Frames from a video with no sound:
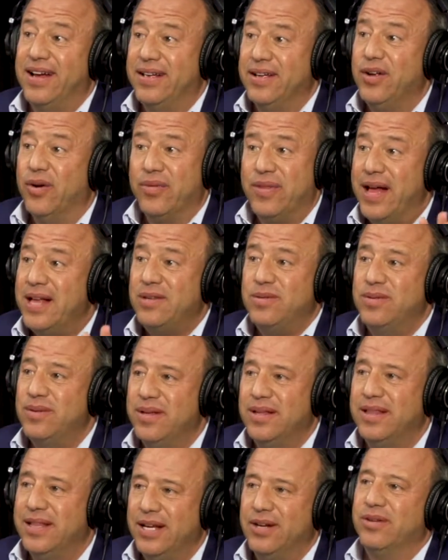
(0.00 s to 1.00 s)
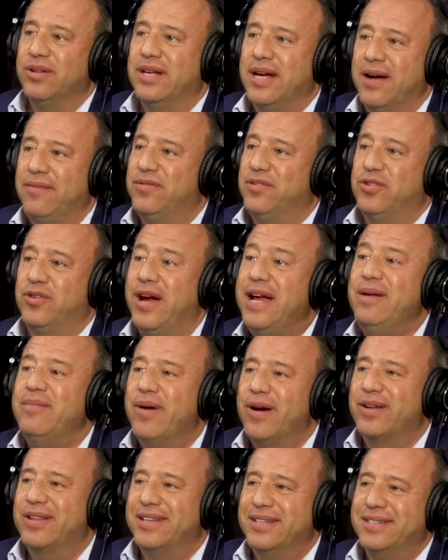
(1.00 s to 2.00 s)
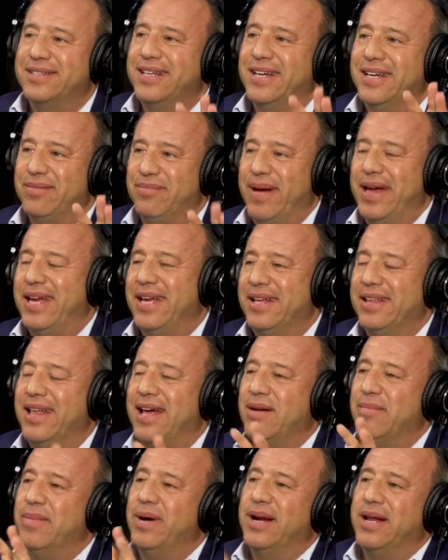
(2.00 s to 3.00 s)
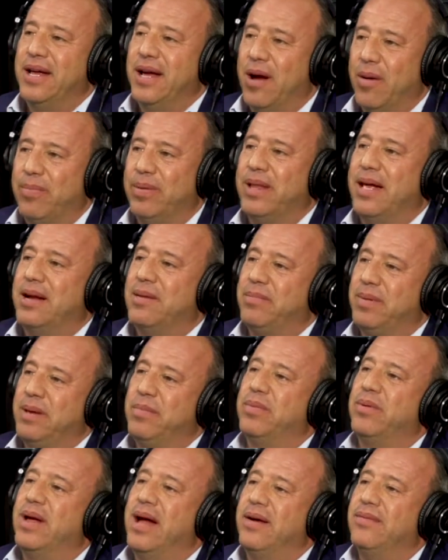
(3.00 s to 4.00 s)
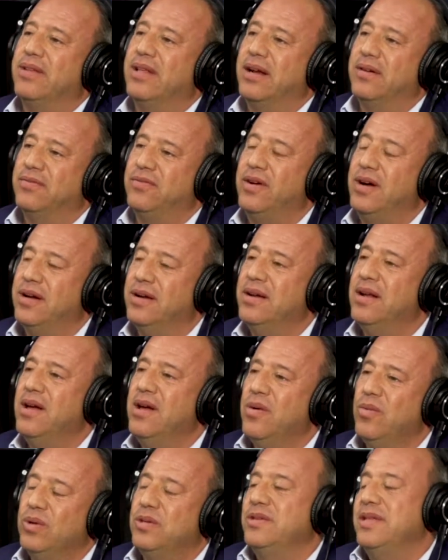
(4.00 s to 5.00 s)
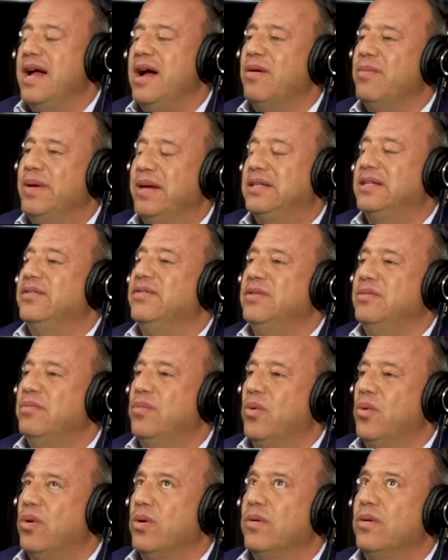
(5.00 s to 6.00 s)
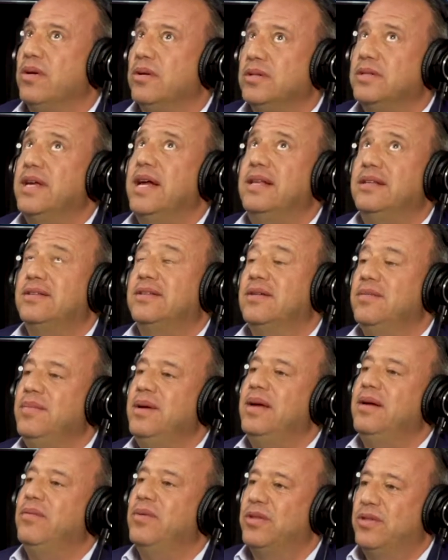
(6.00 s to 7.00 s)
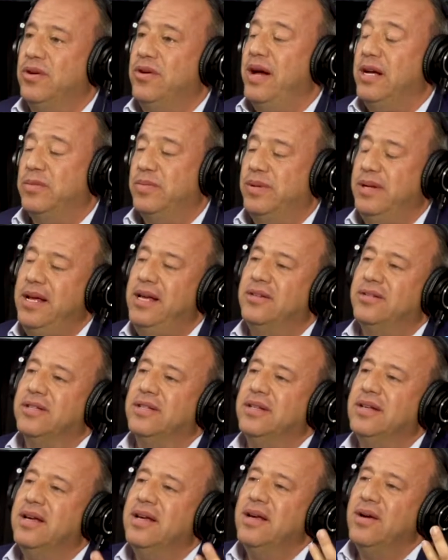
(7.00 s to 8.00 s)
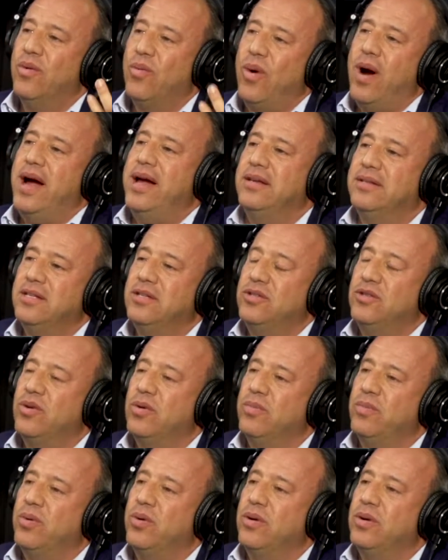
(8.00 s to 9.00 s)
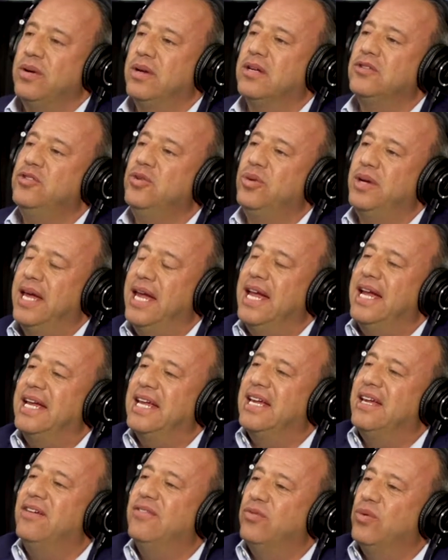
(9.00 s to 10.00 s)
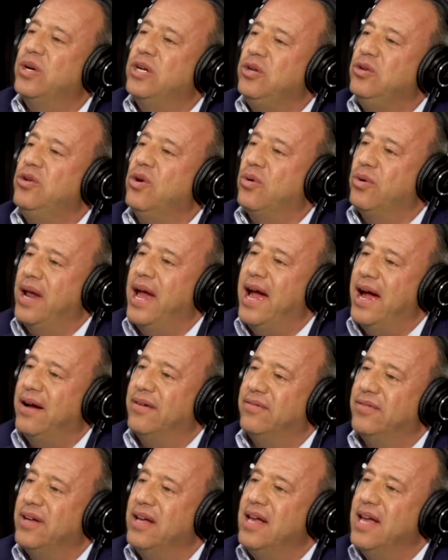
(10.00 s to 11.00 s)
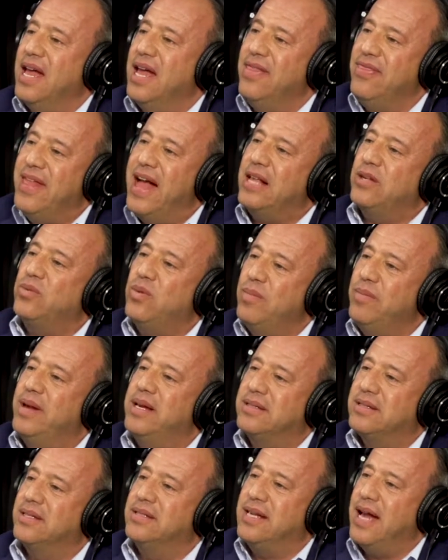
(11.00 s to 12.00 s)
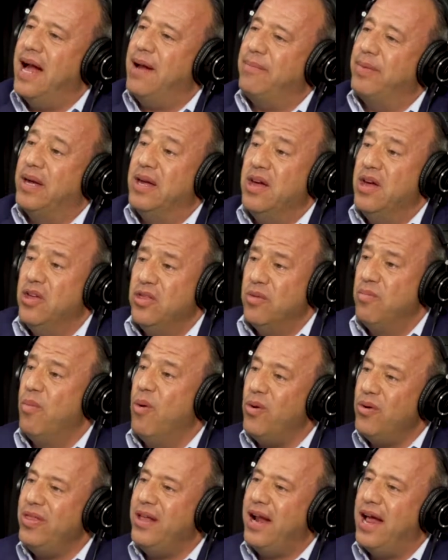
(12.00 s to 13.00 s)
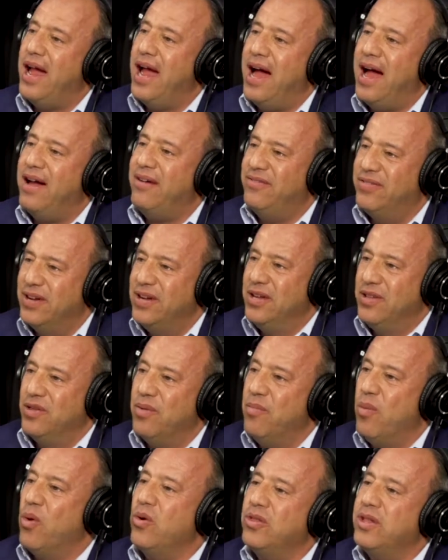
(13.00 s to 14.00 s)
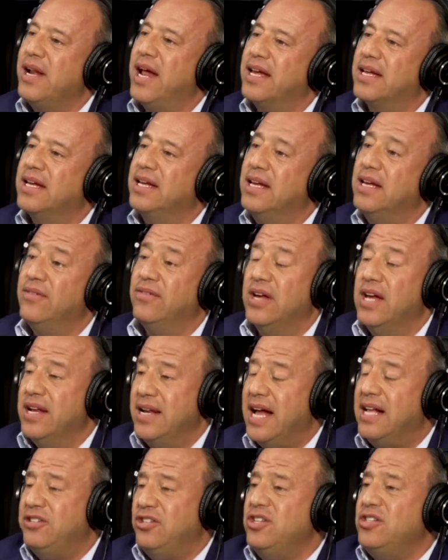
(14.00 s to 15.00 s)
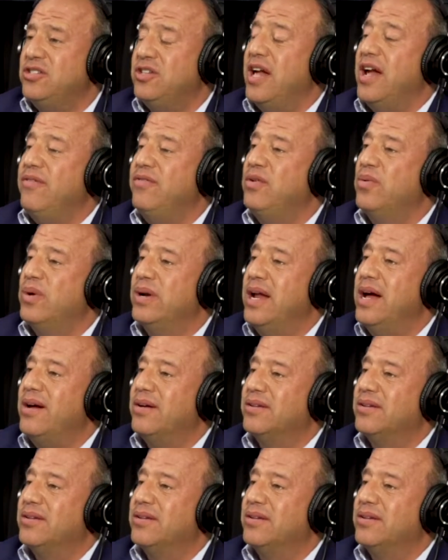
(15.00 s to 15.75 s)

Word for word: you know, that's literally I've trademarked this thing, making a lot of money, help a lot of people, have a lot of fun, which now makes even more sense to me with your explanation. Why is it so important? Because you can't give what you don't have. And that's what makes us happy. The more that I have, the more that I can give, not just to everyone See,